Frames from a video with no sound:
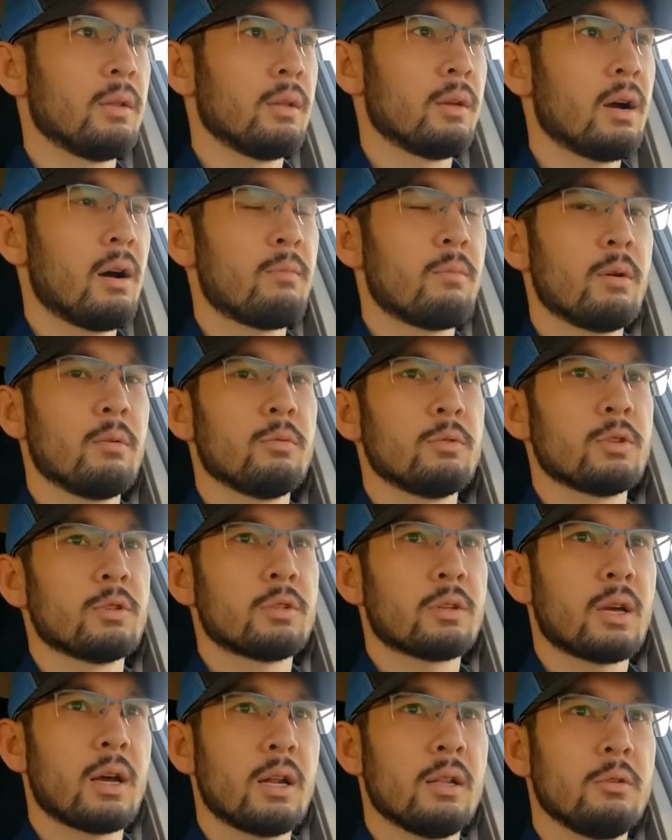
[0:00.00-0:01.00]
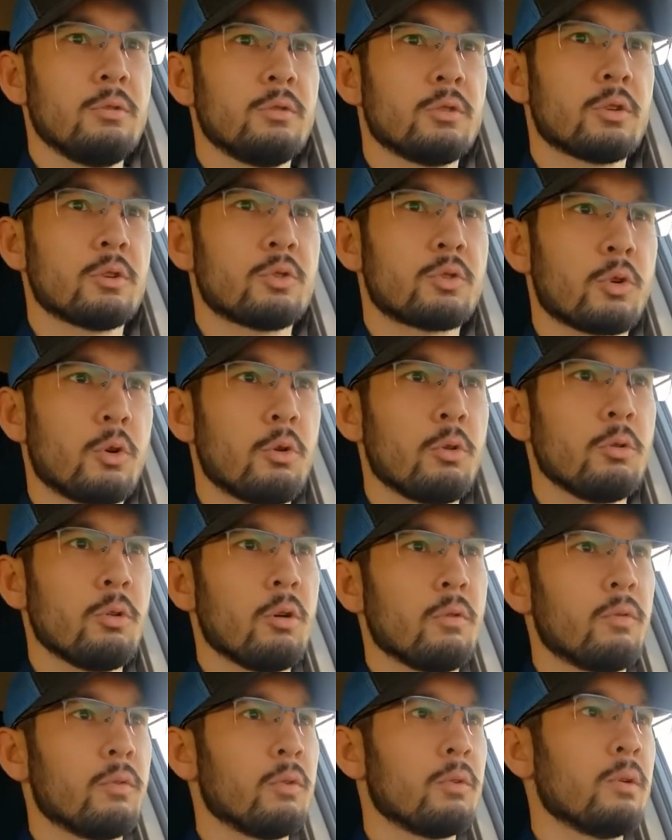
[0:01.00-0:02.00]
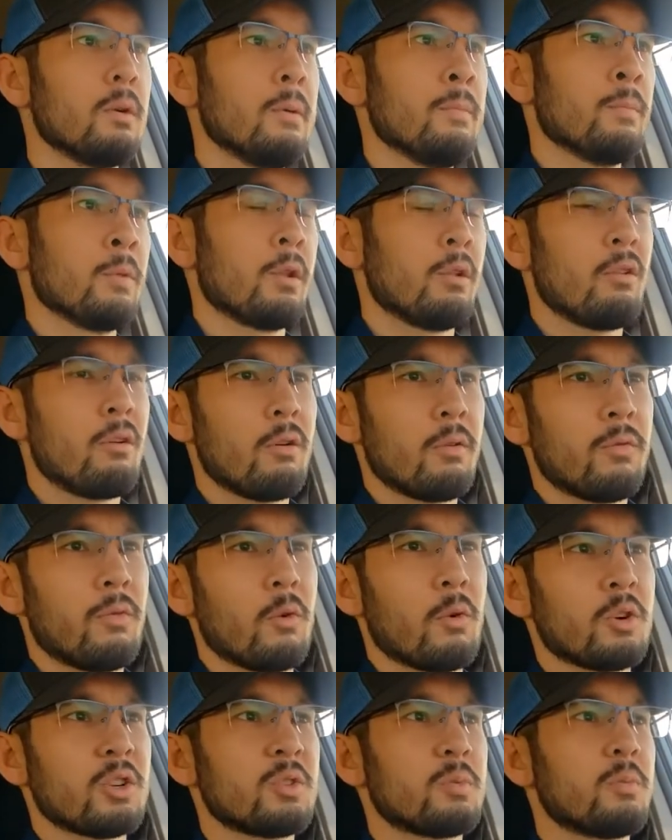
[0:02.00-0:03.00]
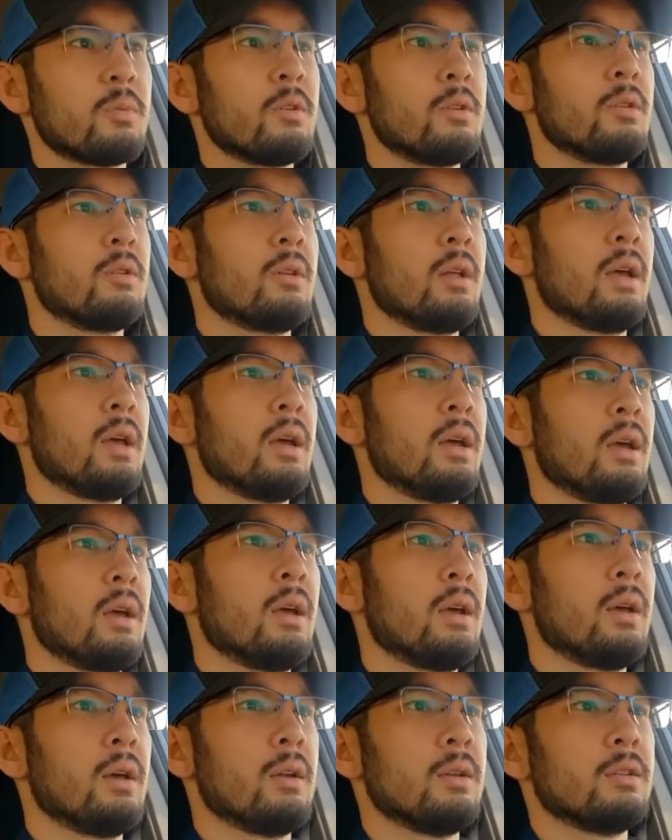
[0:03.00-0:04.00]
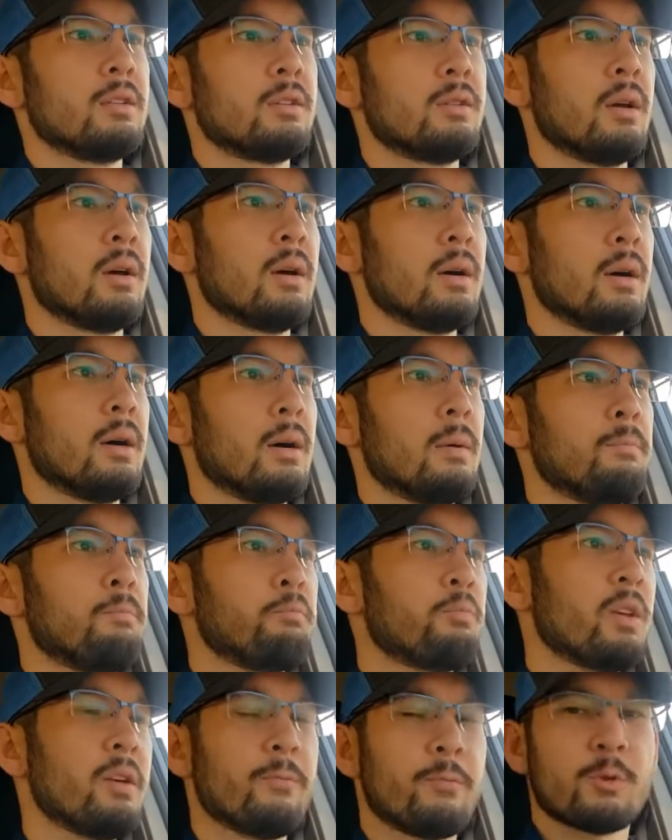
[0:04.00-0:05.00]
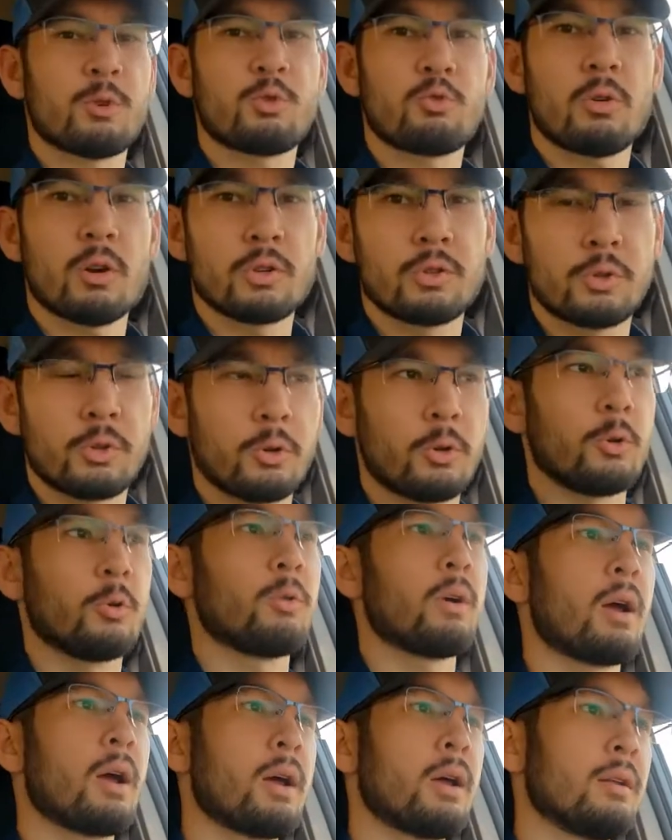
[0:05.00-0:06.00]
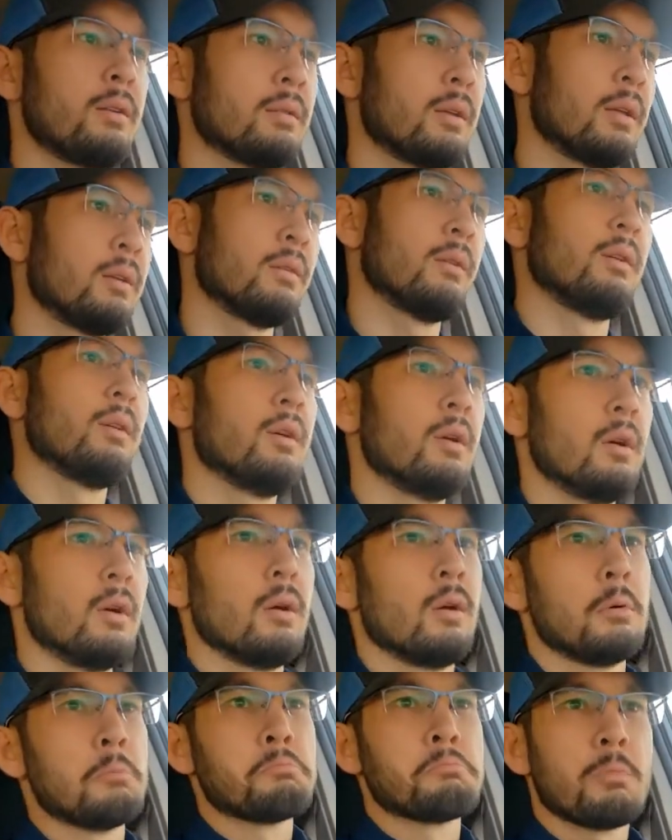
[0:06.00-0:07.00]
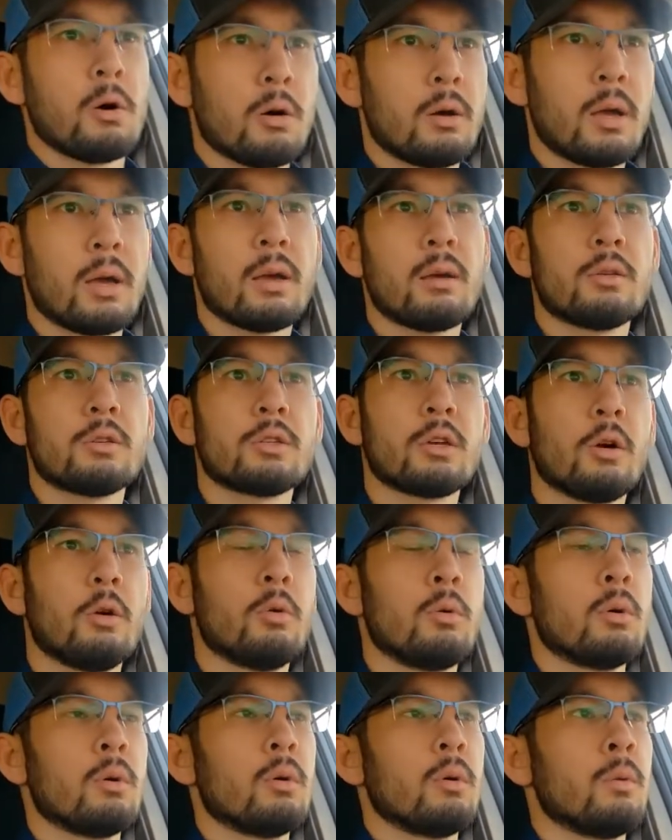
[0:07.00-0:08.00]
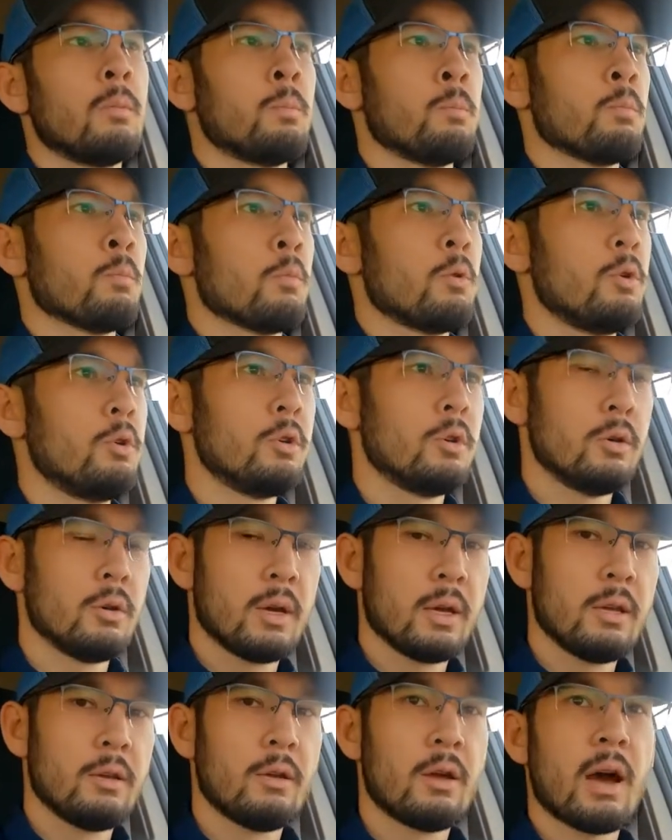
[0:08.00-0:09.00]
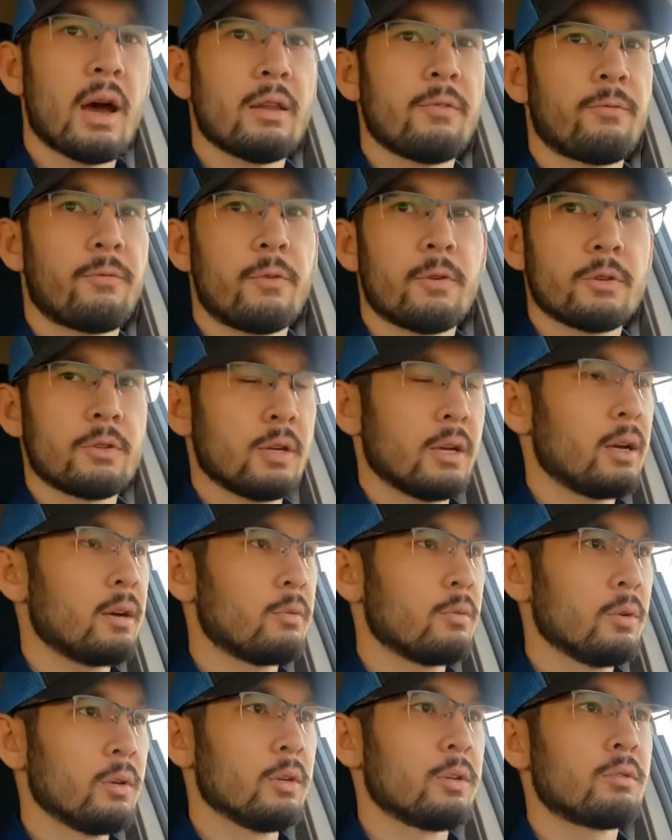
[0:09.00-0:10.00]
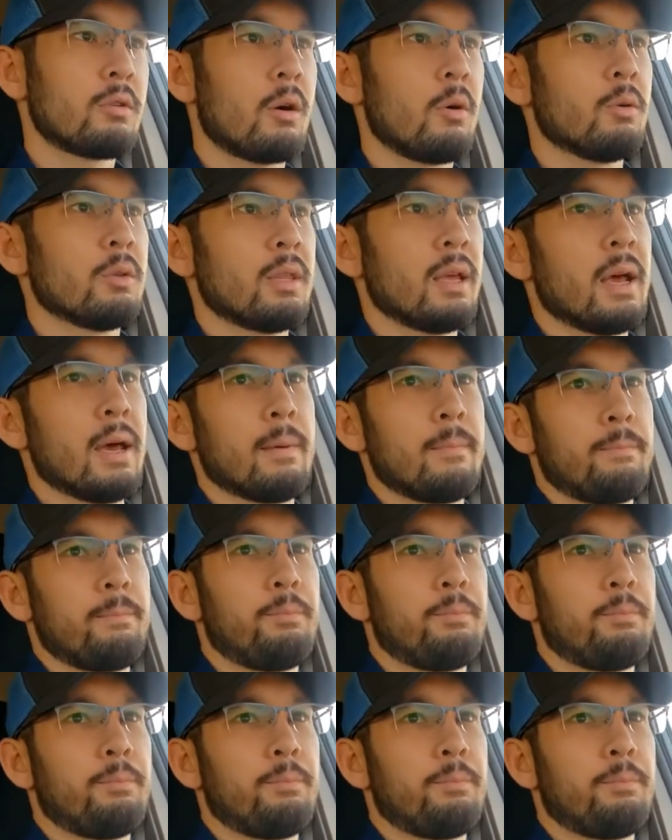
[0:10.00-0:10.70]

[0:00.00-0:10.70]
government will just kind of lose control over law enforcement and infrastructure, right? Okay, so you got to really start with that.